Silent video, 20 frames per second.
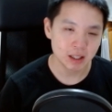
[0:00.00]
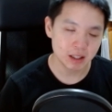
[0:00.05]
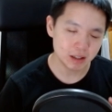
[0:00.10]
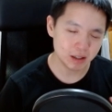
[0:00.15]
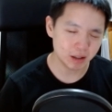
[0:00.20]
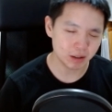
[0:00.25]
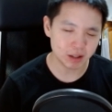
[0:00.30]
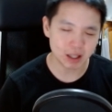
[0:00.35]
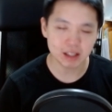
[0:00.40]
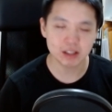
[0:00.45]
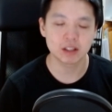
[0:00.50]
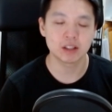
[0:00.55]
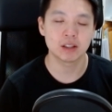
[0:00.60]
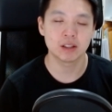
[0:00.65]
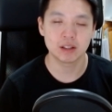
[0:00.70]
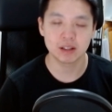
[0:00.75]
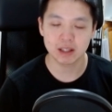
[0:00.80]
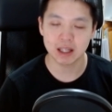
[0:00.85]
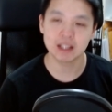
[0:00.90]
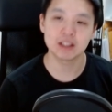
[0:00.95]
Now
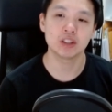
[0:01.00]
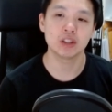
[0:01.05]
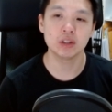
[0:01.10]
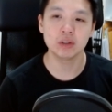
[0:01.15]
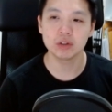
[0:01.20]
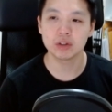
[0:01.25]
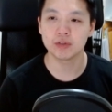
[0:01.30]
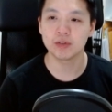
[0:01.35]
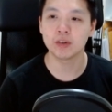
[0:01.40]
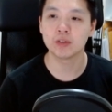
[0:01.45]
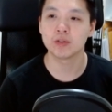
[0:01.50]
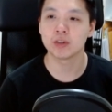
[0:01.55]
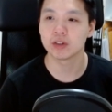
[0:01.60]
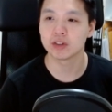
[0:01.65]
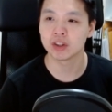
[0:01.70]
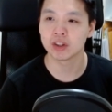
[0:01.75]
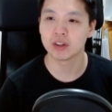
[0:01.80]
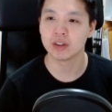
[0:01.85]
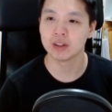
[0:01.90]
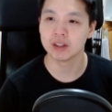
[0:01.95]
that's that's useful for
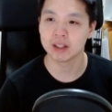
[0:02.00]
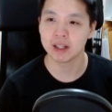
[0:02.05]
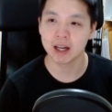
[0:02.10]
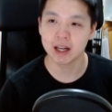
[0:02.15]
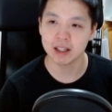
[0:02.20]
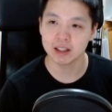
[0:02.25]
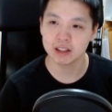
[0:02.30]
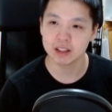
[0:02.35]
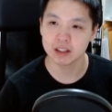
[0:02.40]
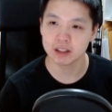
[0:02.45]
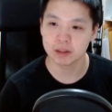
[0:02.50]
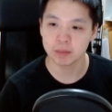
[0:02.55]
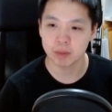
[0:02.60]
certain cases,